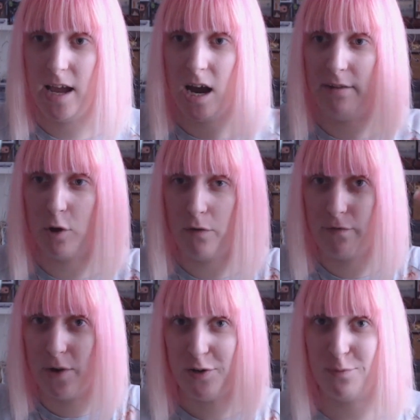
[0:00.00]
I've got a
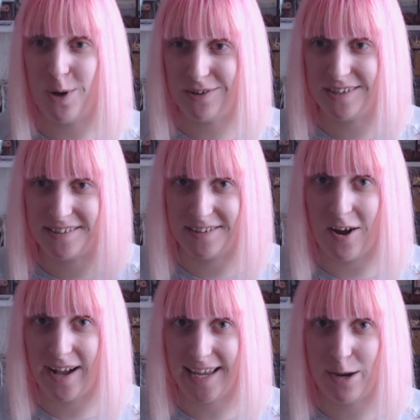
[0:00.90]
fresh one to
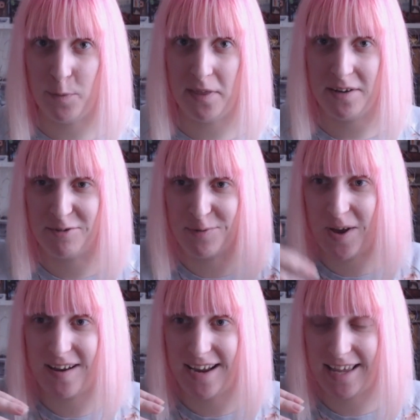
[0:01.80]
start again with and
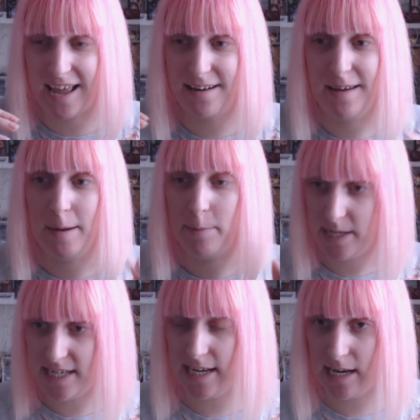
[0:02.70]
cut it again. But
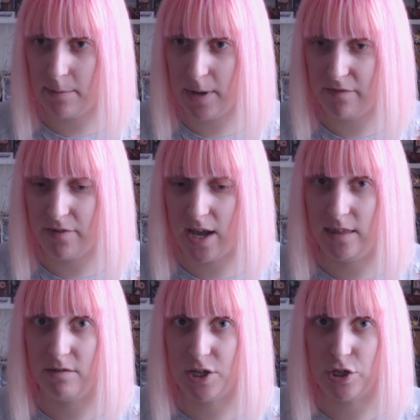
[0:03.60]
it did end up being fine,
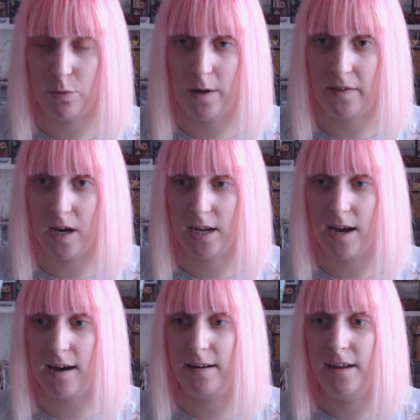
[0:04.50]
the original one that I
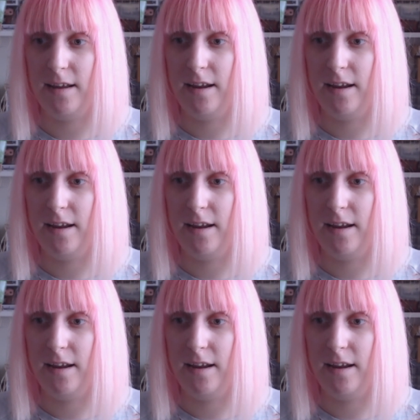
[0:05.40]
cut.